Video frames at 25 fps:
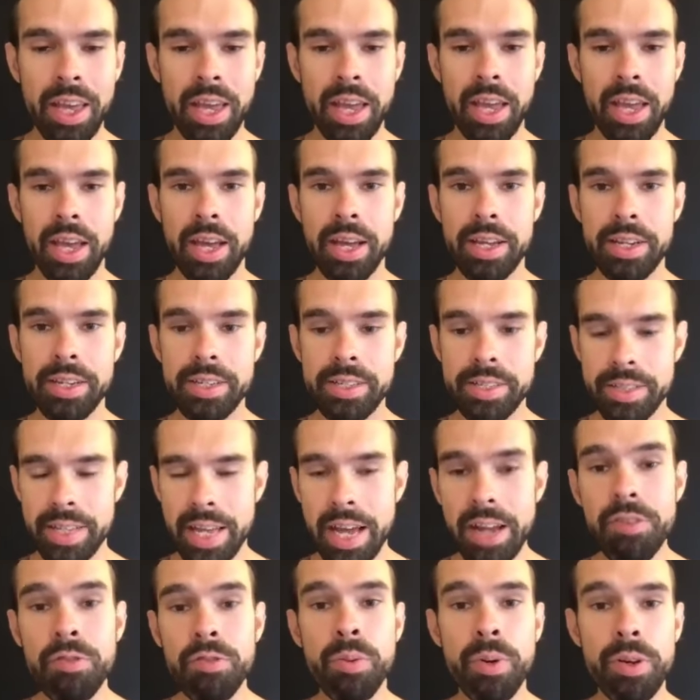And
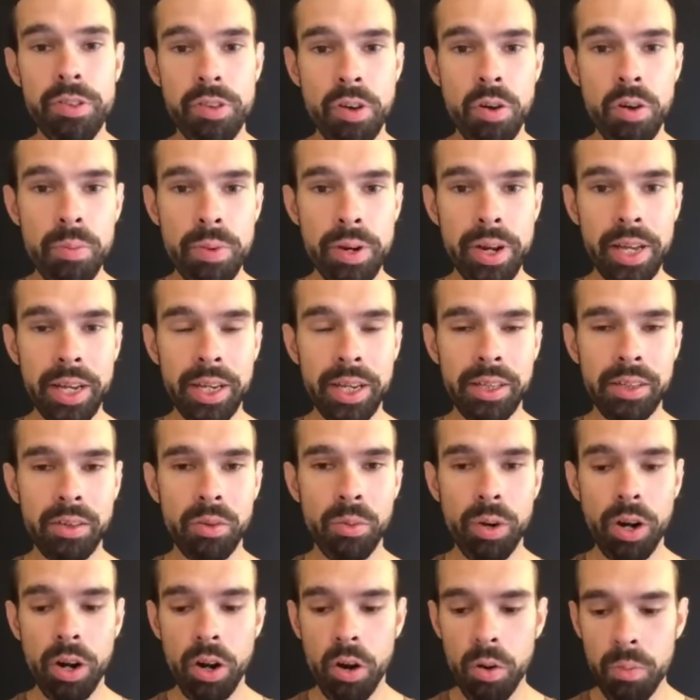that's what's opening.
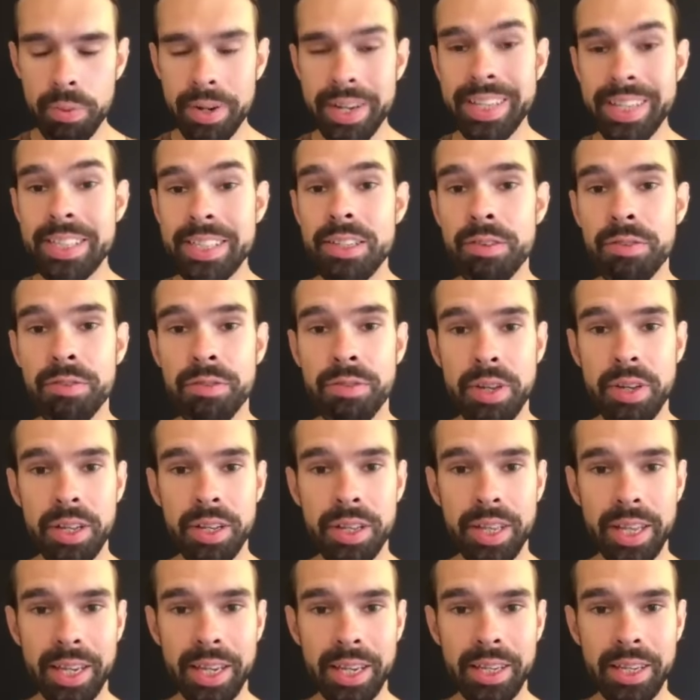We're opening to feeling.